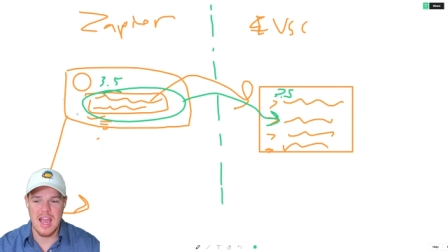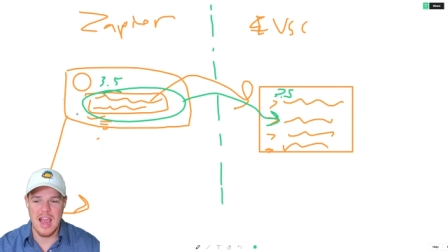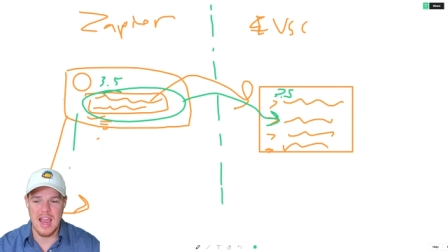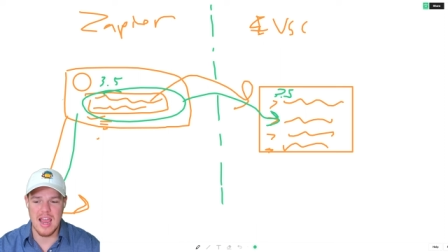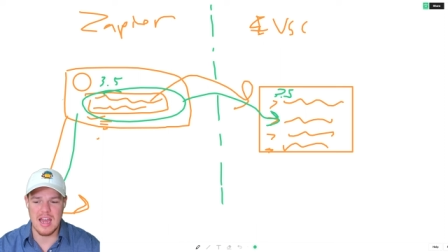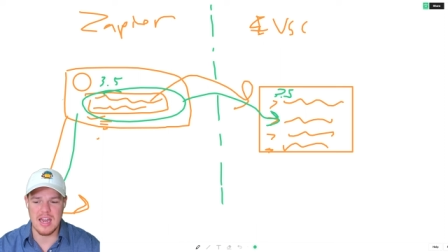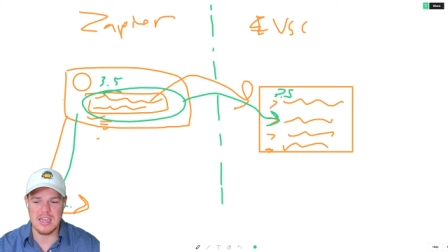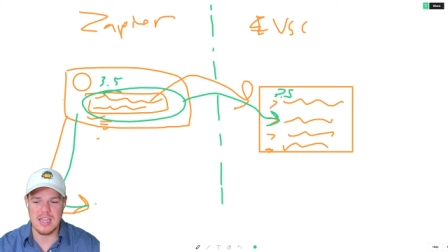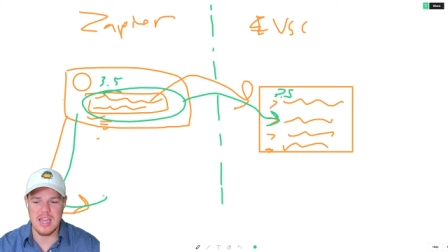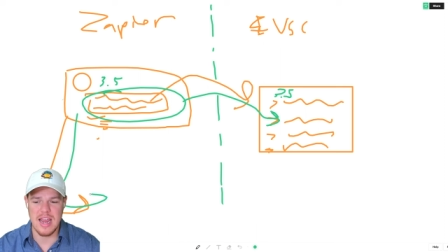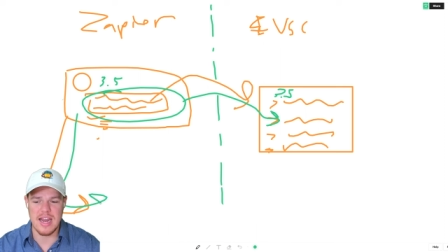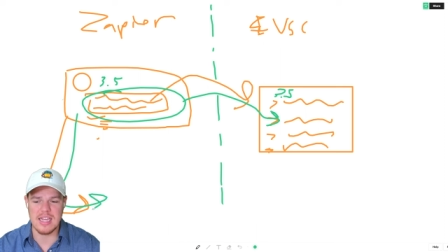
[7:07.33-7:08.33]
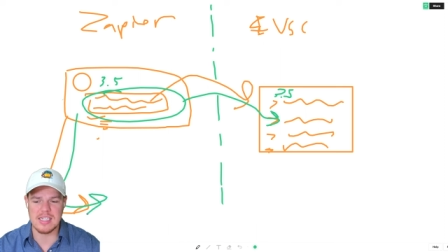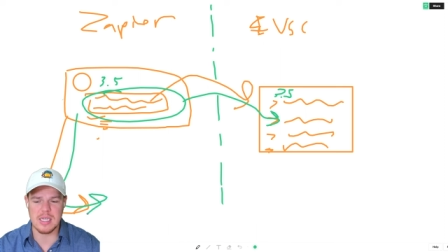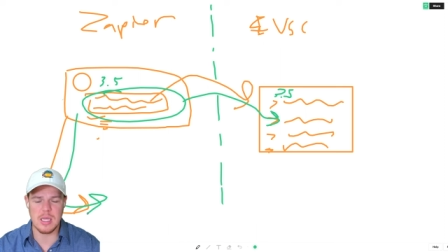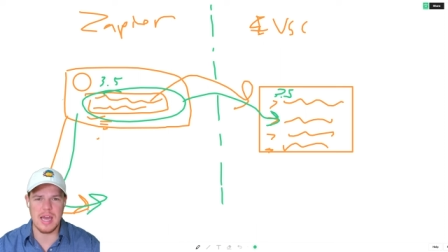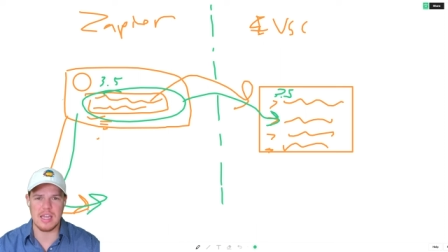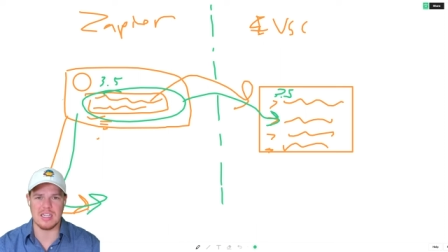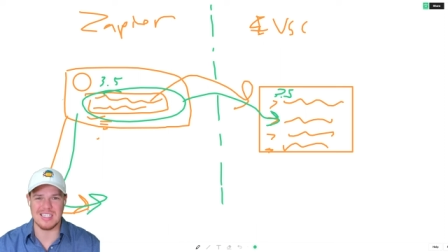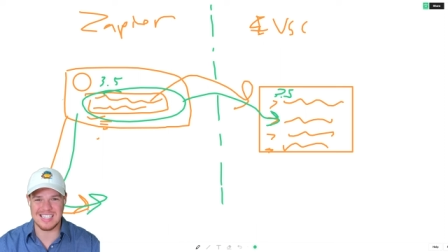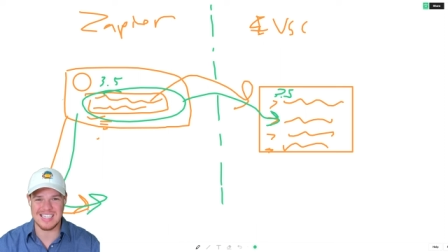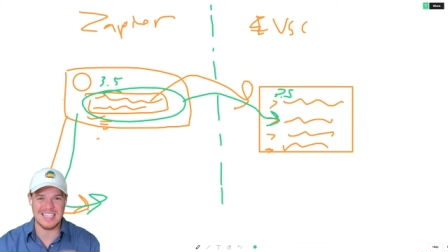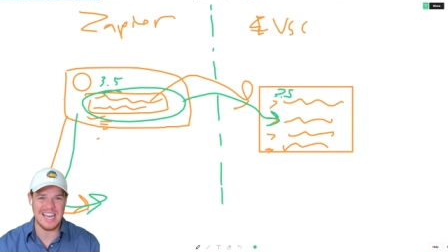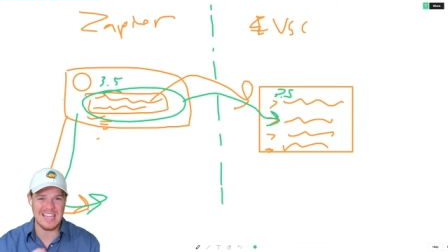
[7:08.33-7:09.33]
And it isn't like a
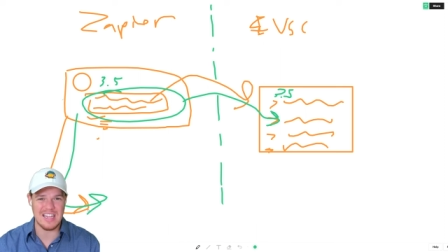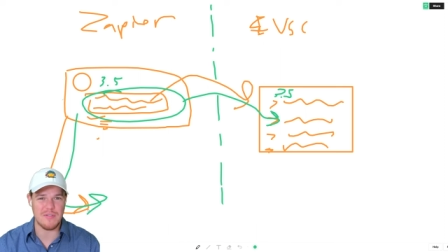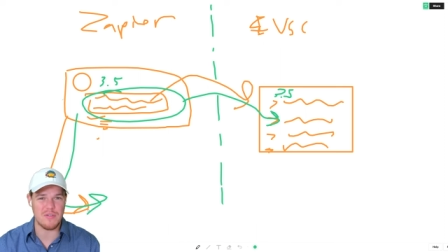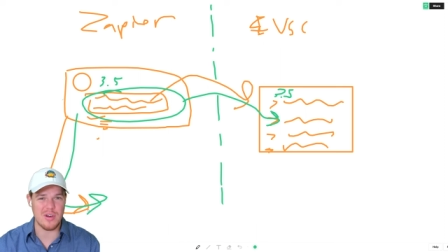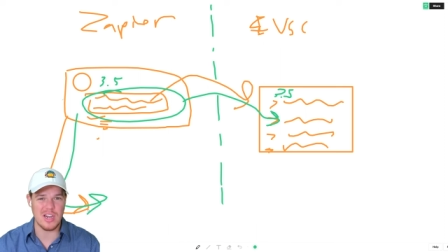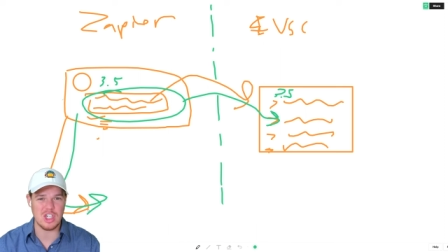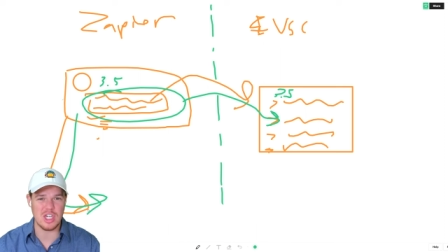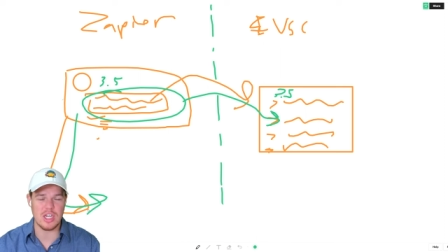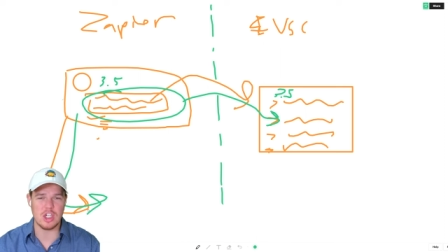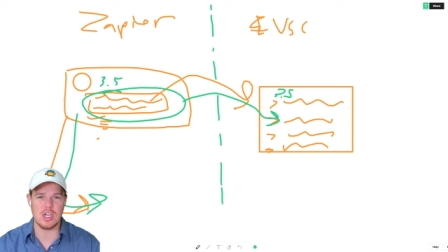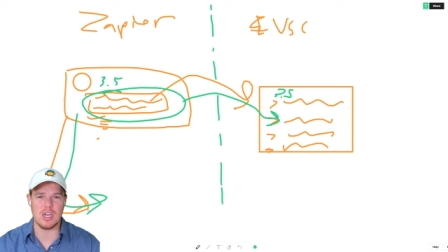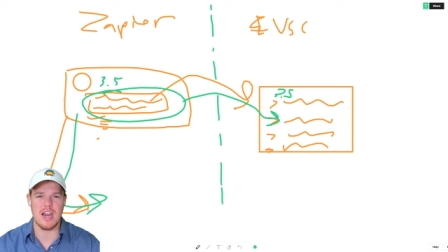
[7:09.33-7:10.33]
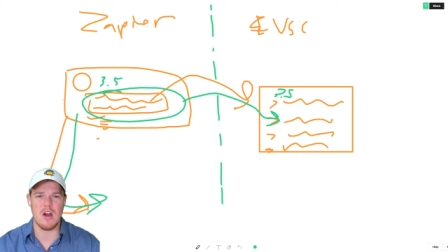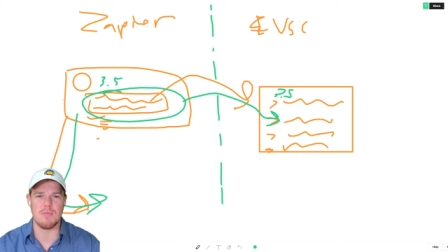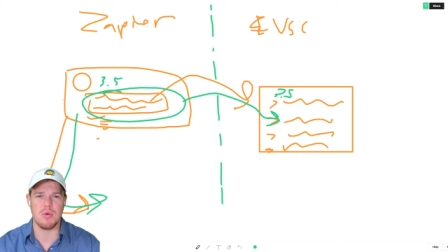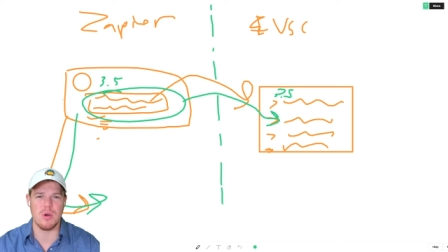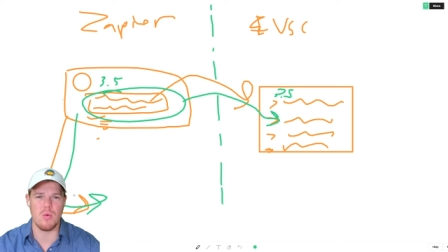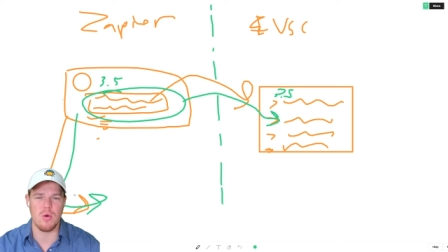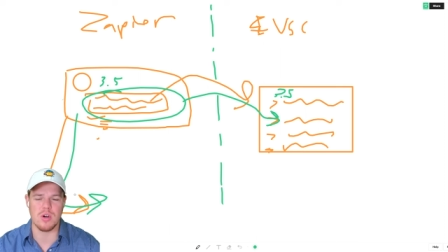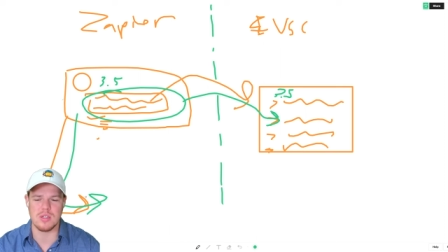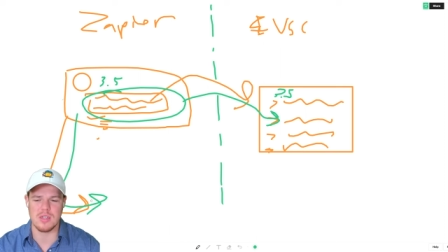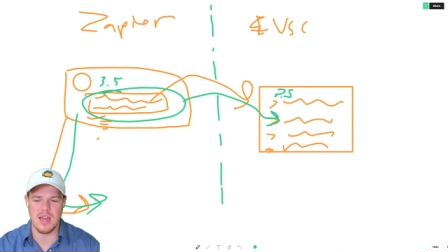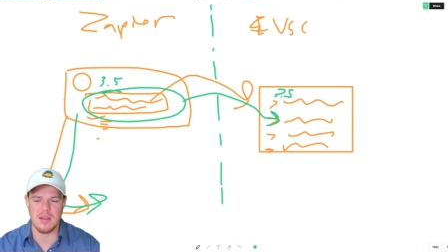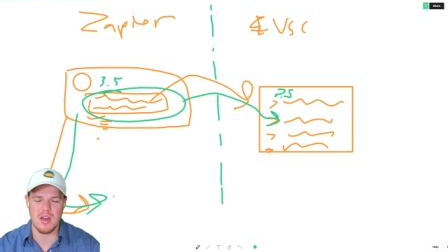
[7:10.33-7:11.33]
slight differentiation in output where it's
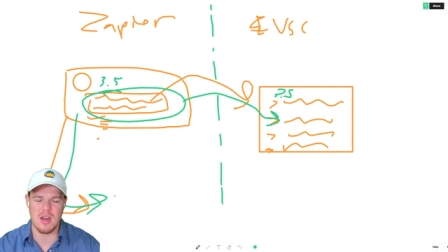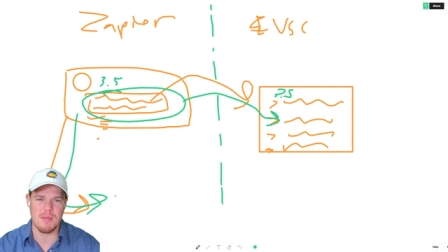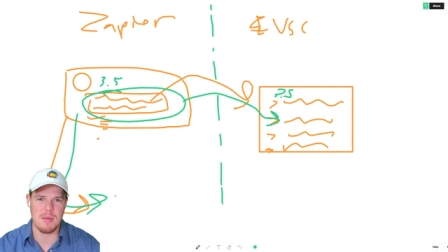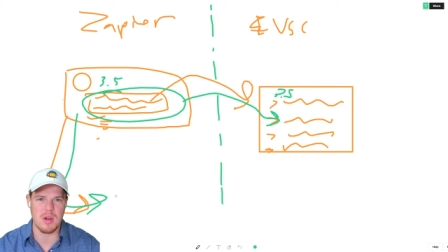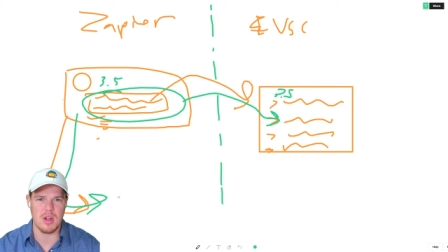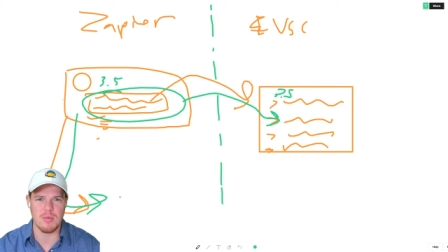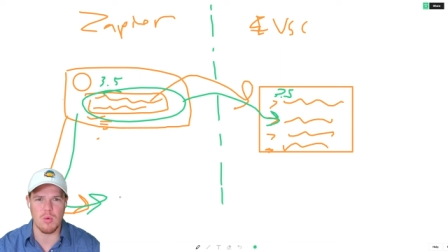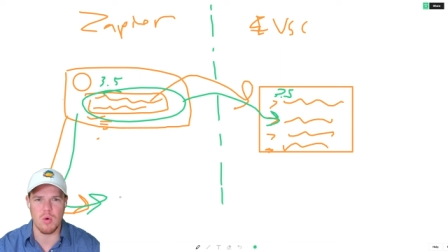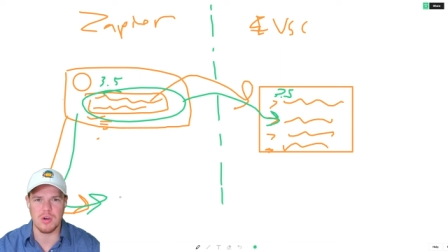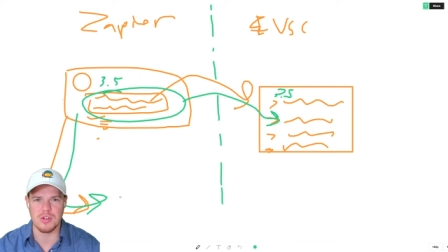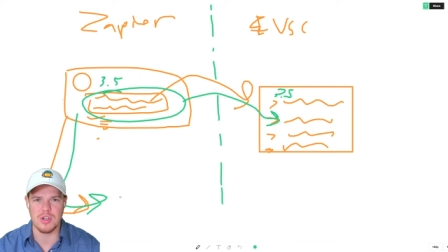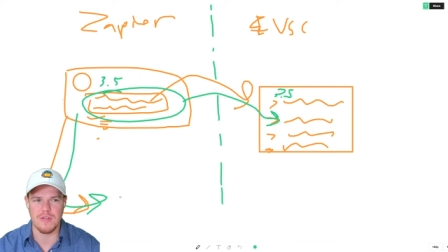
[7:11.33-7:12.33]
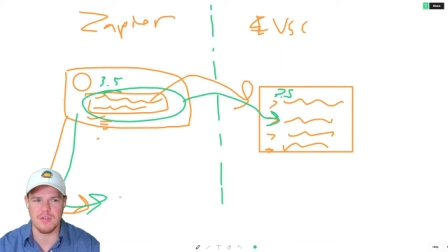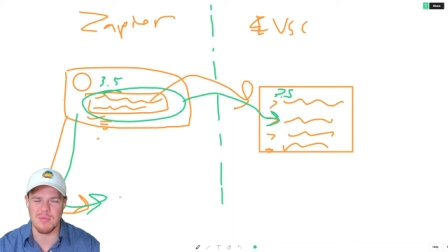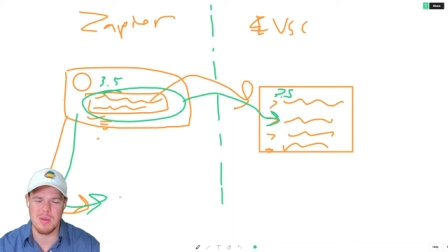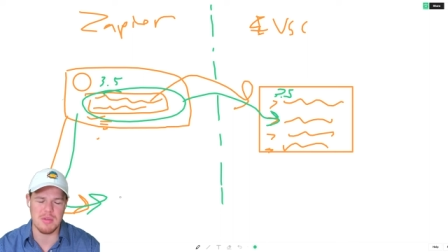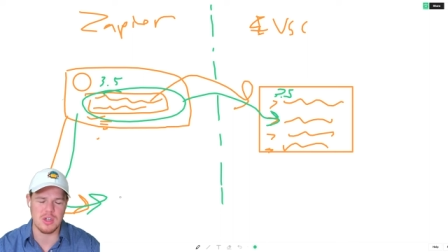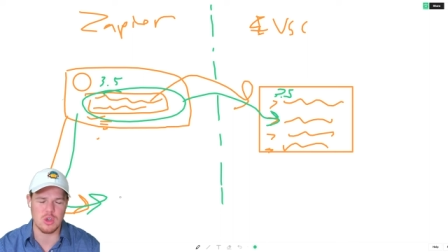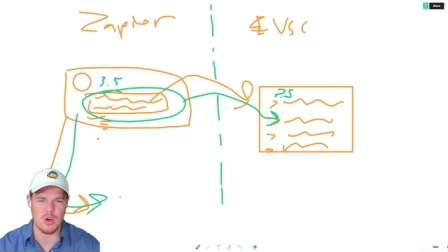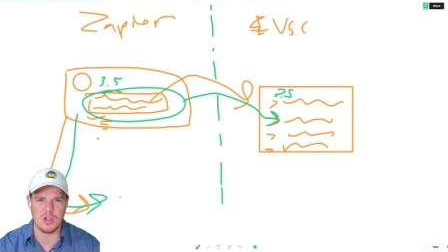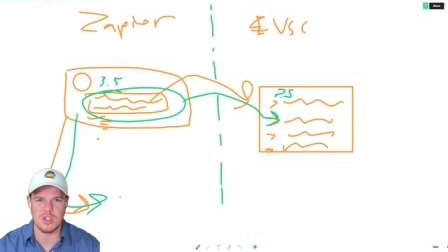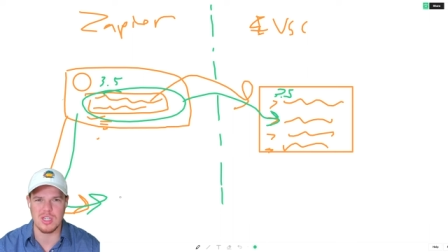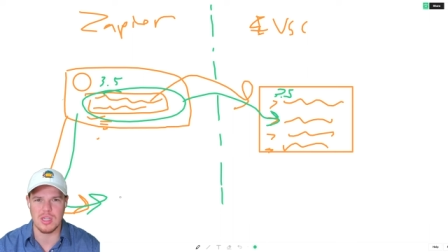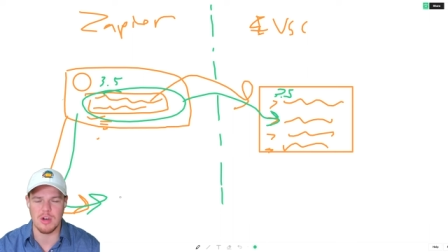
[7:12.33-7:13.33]
like uh, maybe a couple words are different, maybe the structure
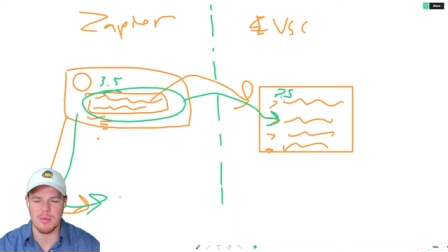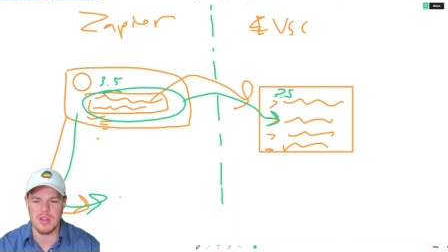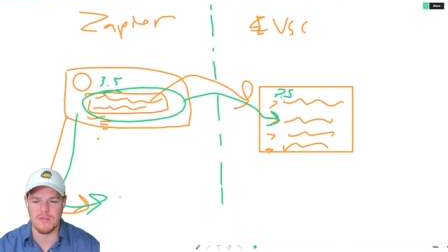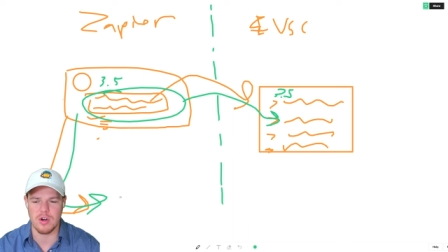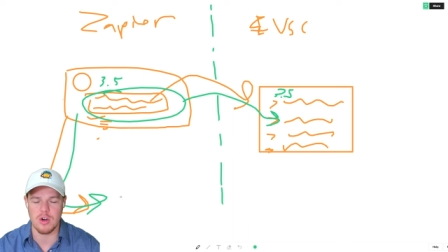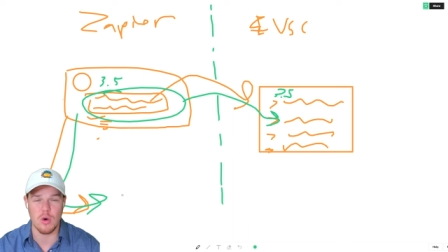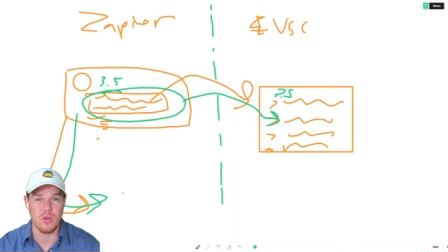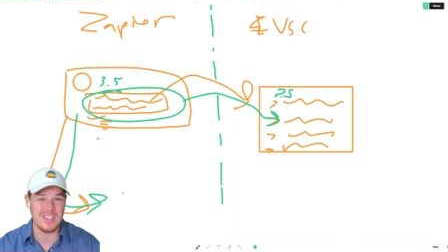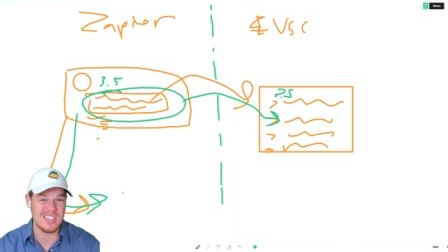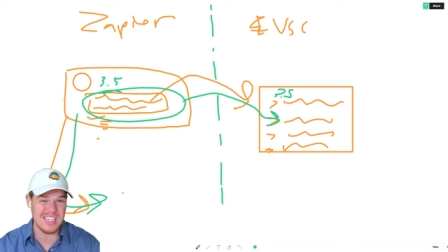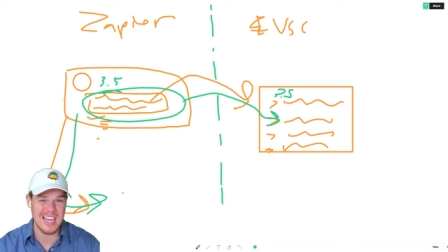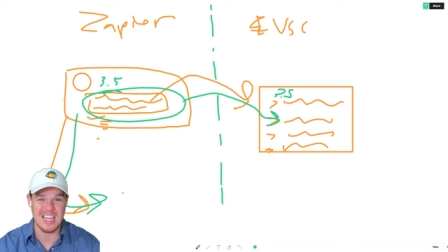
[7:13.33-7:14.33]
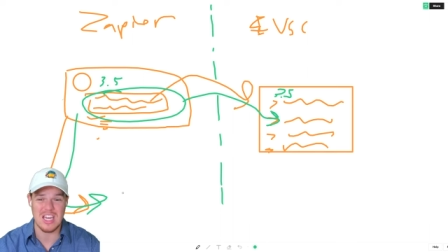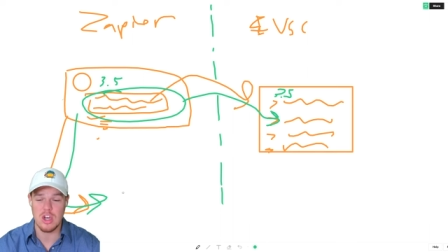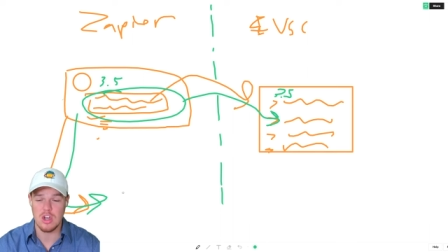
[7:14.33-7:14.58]
is a little bit different. No, no, this is like